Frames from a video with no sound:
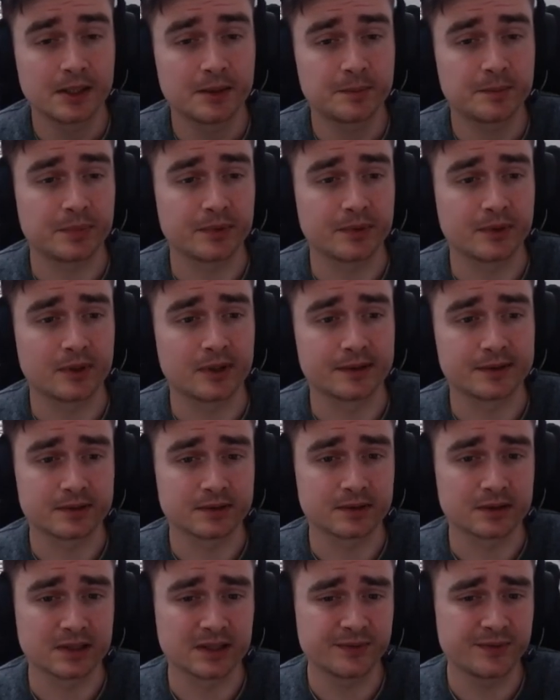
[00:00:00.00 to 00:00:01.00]
but
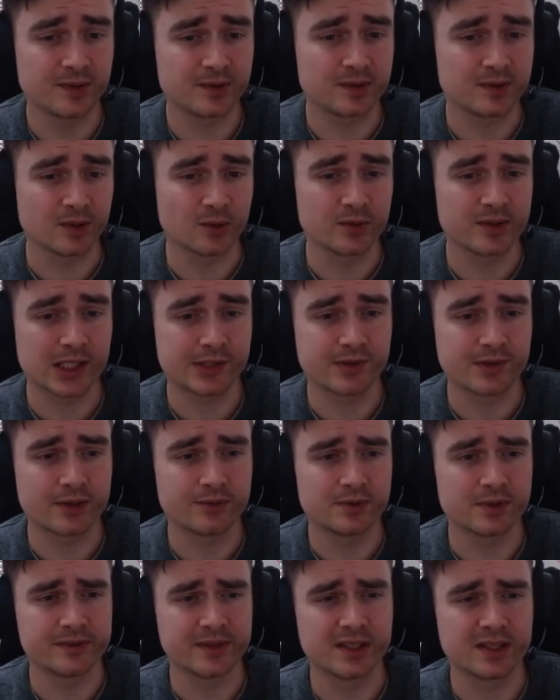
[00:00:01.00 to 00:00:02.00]
if you don't get
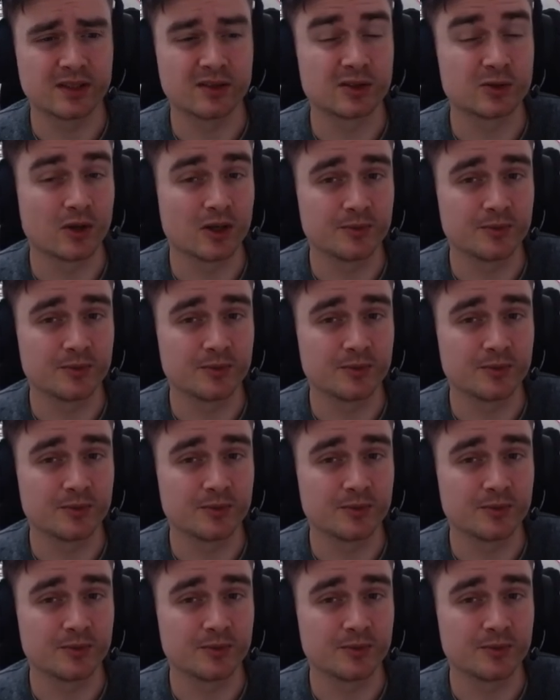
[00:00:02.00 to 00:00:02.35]
Regular Vita or draw